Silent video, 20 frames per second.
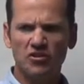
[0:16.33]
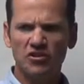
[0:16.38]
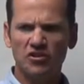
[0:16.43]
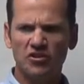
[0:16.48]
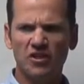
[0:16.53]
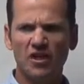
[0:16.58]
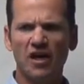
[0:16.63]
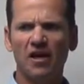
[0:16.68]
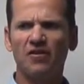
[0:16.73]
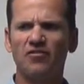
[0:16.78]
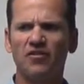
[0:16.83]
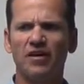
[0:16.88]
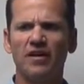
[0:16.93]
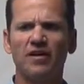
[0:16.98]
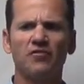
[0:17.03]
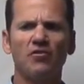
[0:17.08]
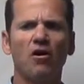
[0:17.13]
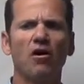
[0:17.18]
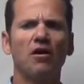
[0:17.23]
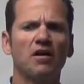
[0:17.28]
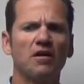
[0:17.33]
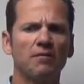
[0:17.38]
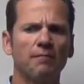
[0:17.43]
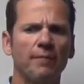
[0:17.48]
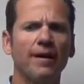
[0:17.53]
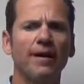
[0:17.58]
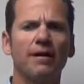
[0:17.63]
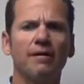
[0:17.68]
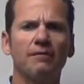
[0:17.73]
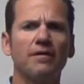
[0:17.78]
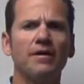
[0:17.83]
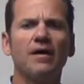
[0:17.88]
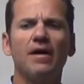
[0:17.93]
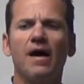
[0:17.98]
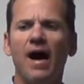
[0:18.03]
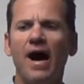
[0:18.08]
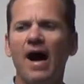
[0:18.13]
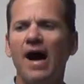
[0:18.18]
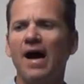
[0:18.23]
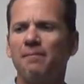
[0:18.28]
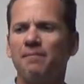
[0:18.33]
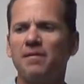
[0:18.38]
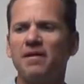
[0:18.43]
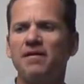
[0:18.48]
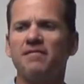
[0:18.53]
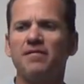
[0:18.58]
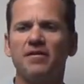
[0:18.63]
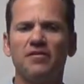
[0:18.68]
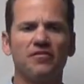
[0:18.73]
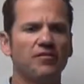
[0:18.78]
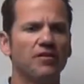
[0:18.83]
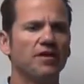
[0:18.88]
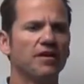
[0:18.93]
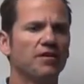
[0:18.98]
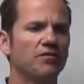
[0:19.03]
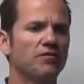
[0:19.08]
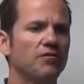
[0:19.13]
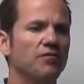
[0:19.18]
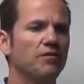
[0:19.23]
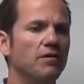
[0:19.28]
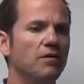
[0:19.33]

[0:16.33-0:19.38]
discussing and talking about IPv6.